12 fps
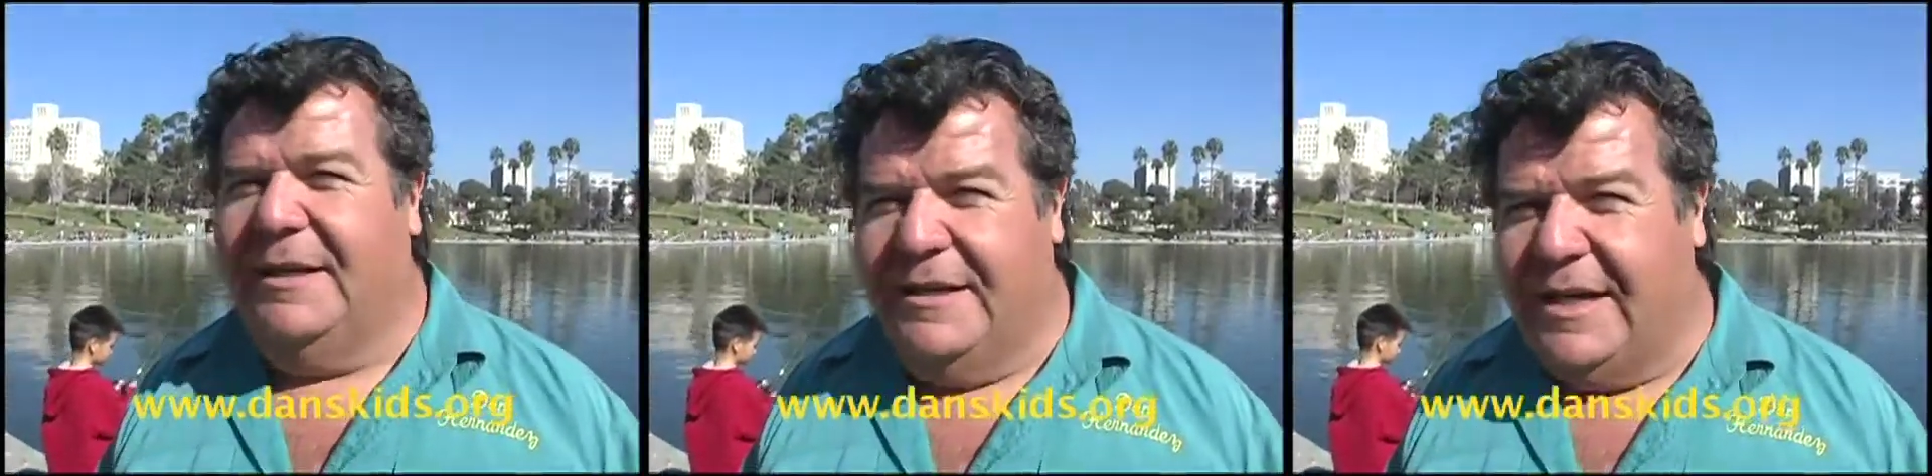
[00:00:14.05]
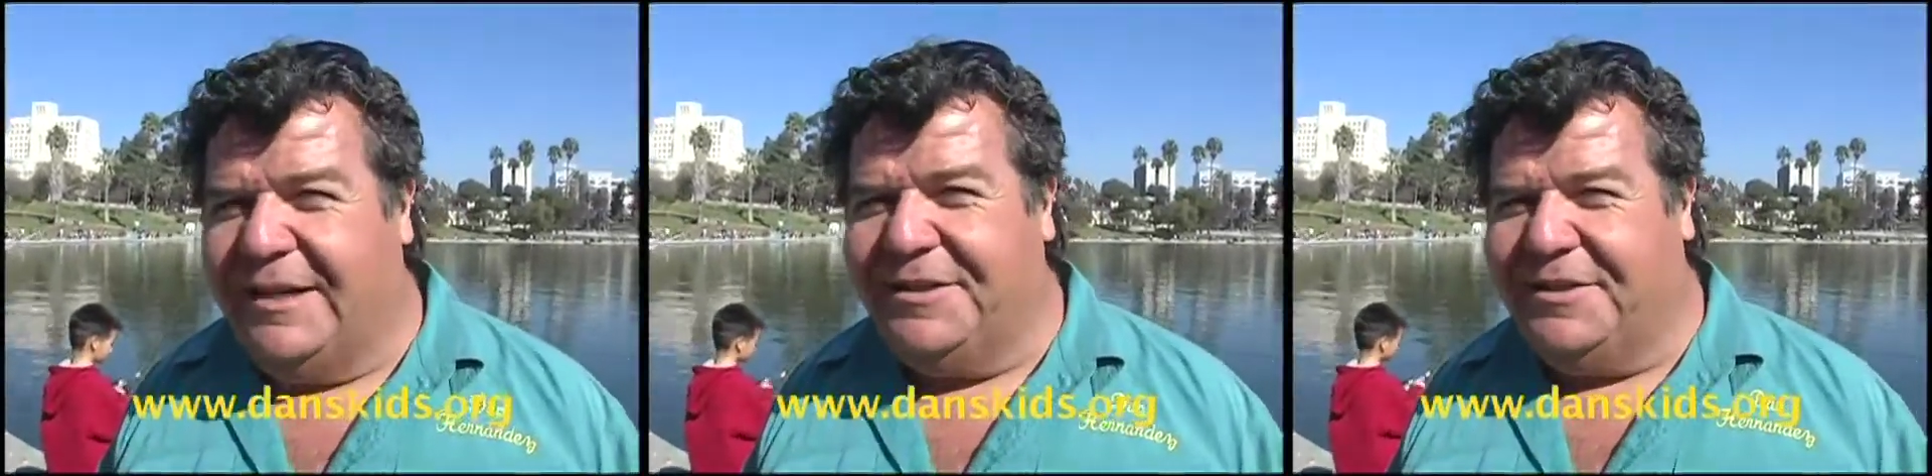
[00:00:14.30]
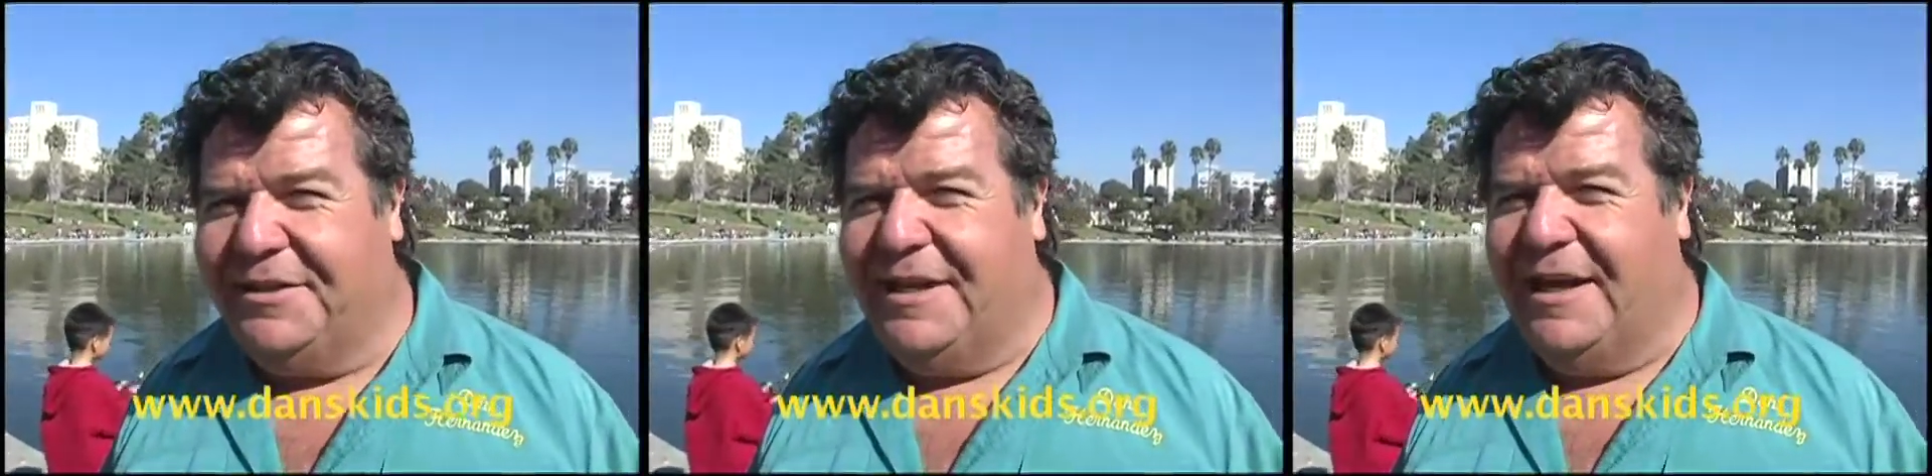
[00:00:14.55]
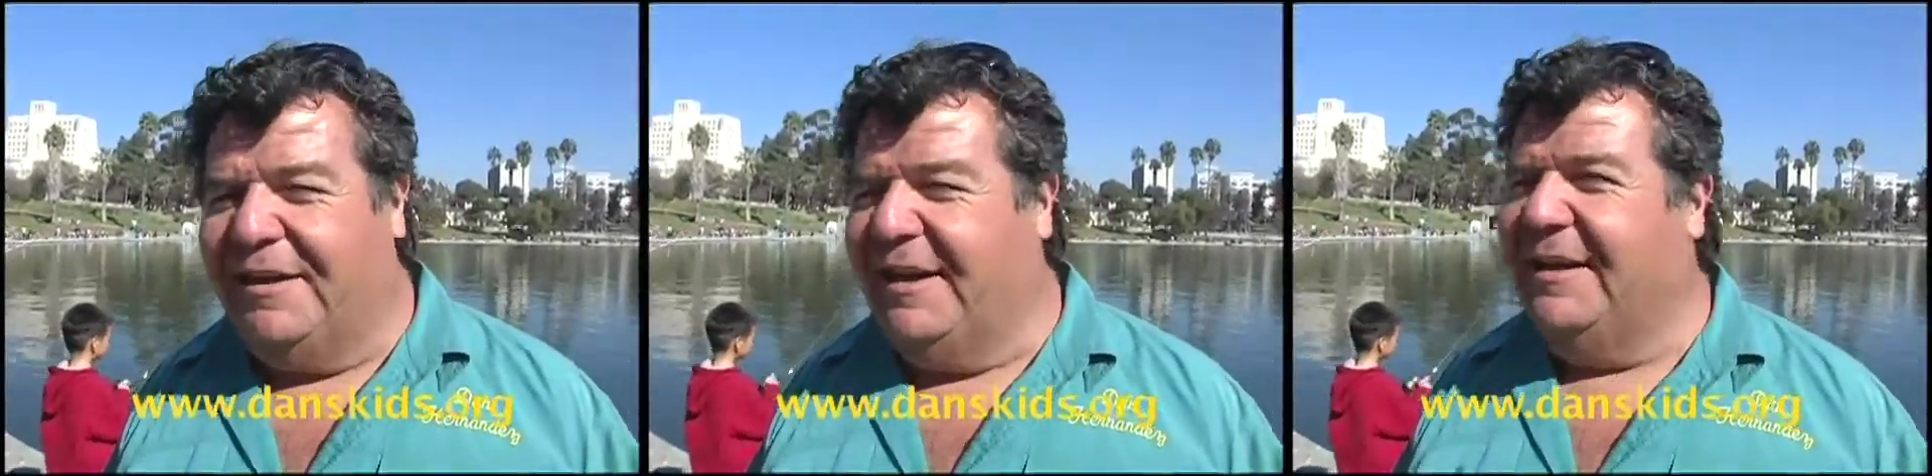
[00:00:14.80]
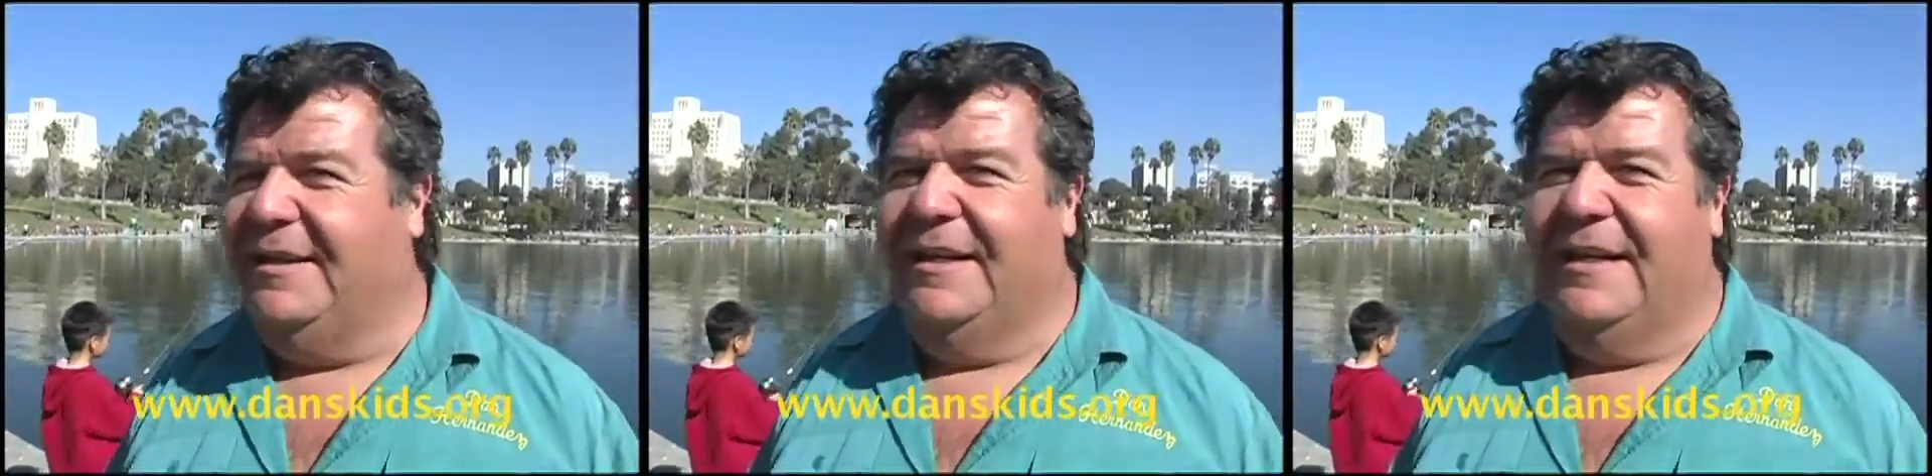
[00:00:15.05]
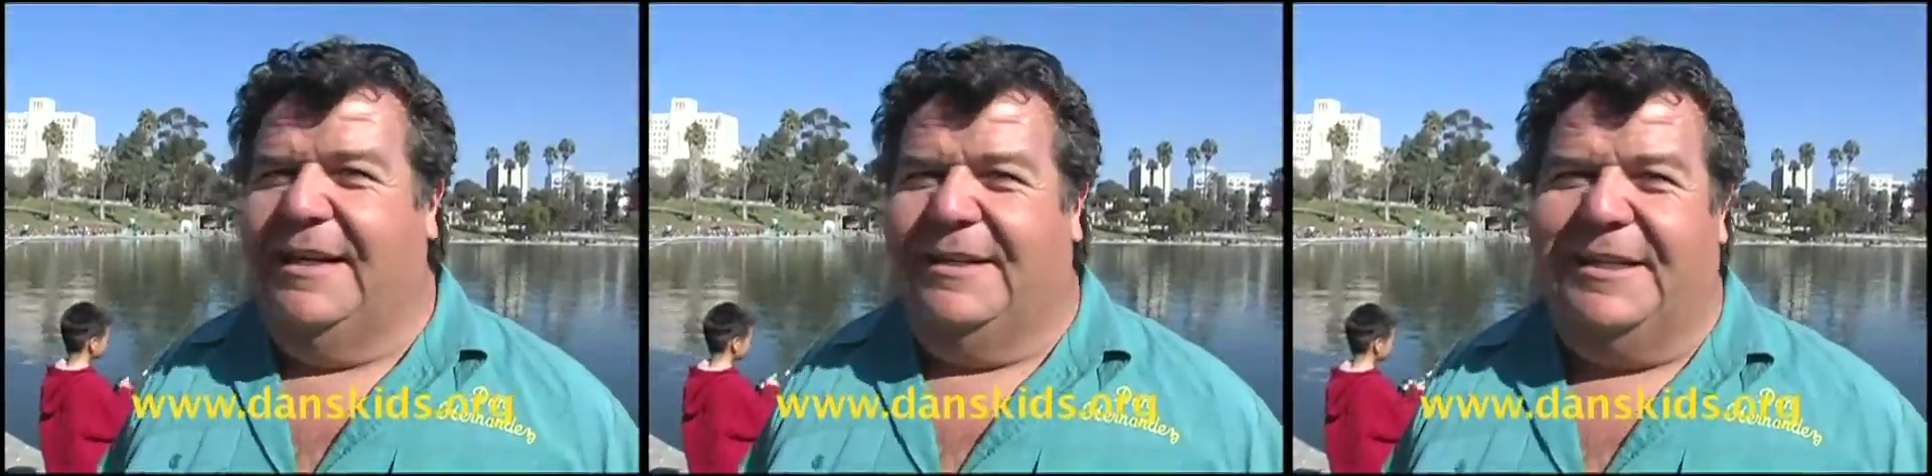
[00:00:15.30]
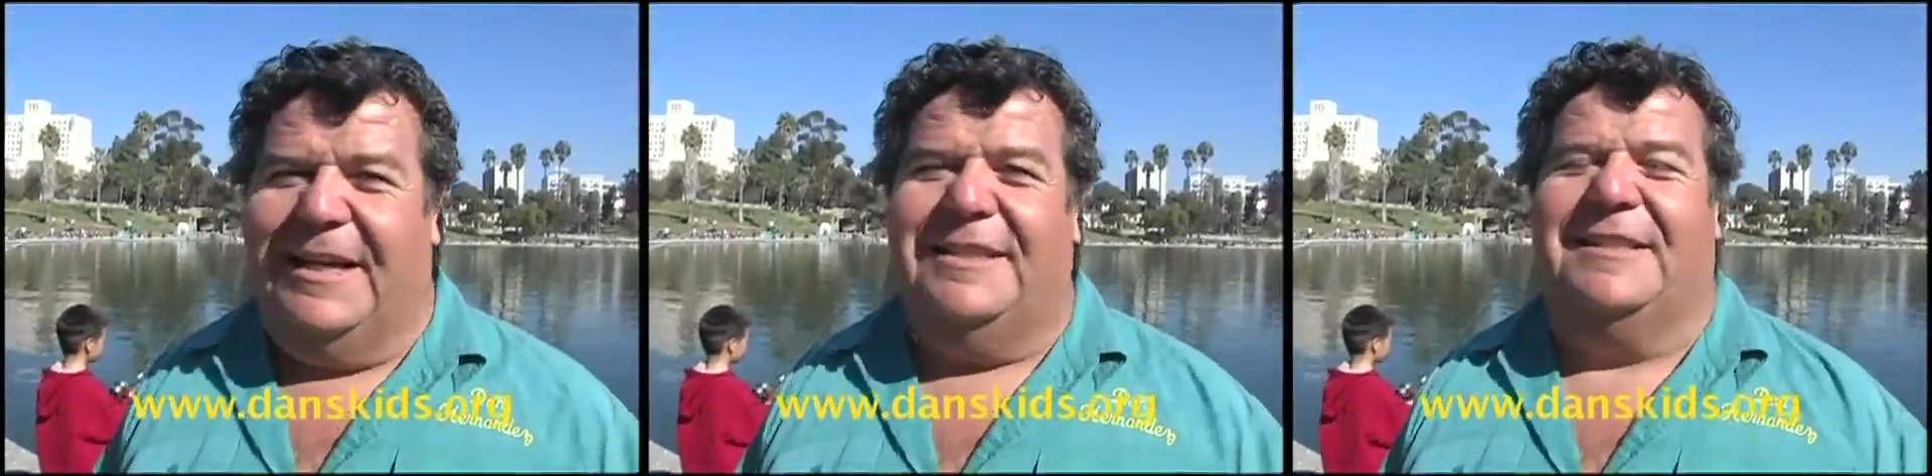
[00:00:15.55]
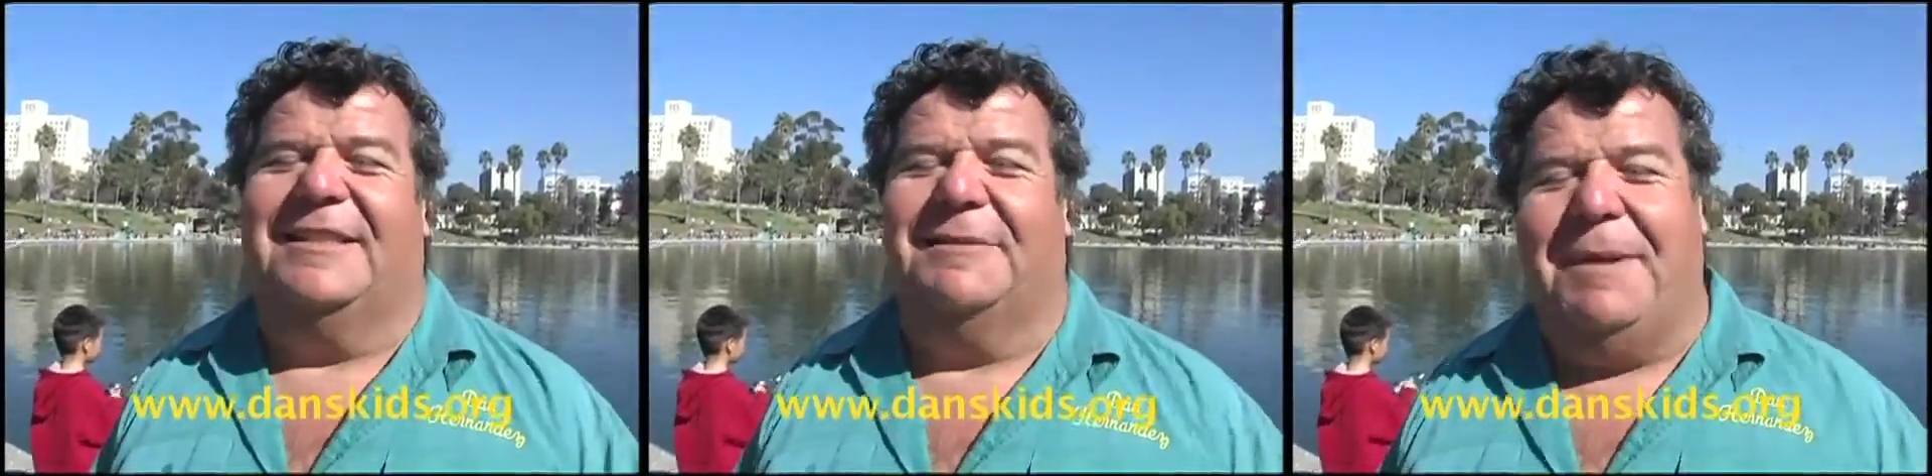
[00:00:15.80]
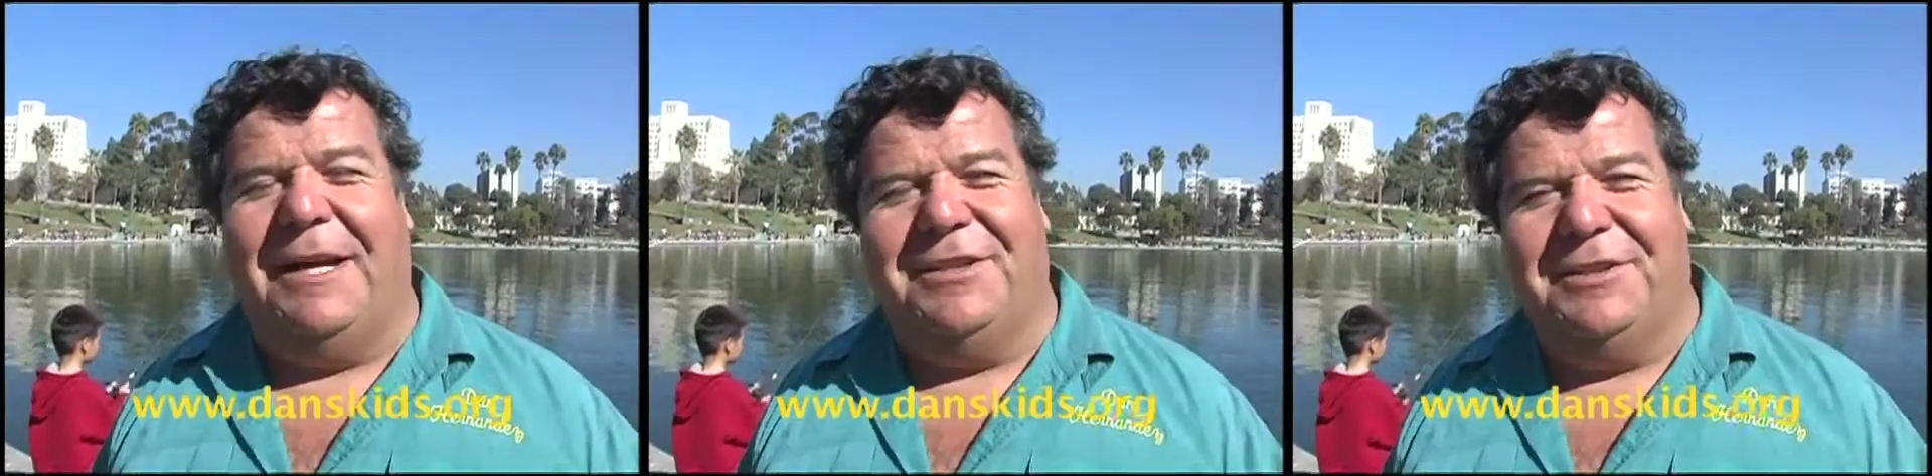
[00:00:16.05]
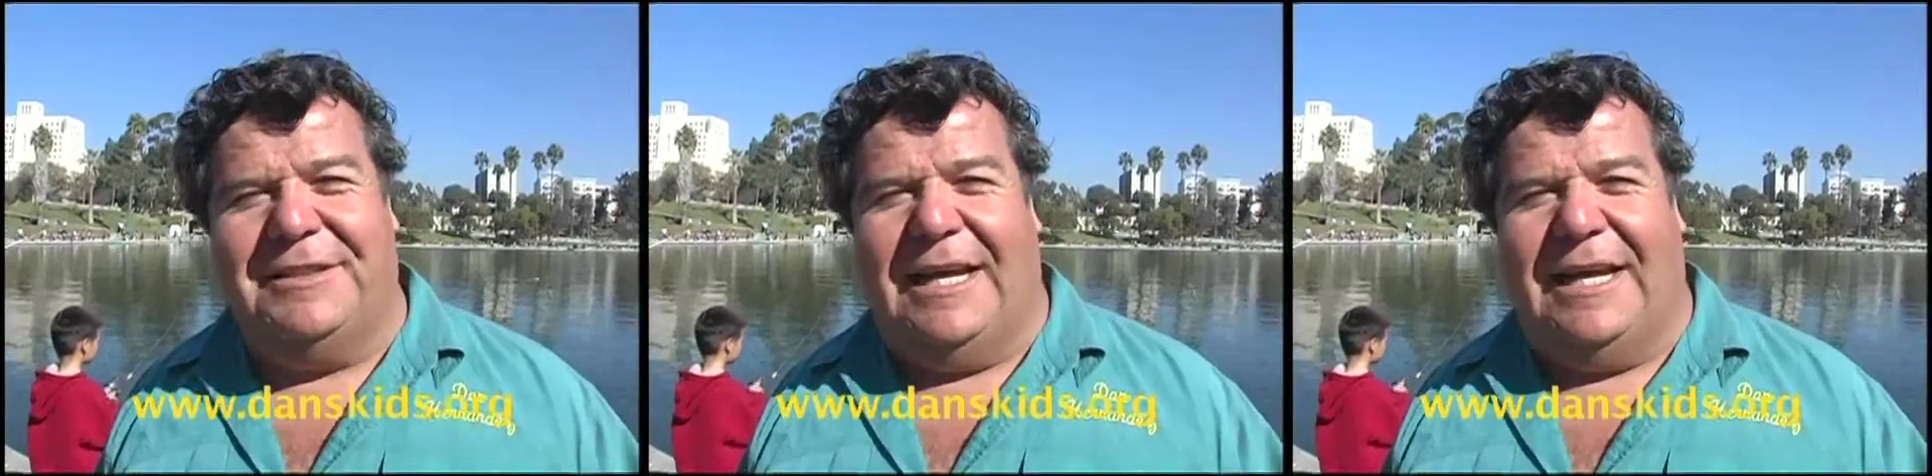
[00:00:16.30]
Nice turnout, and today's a special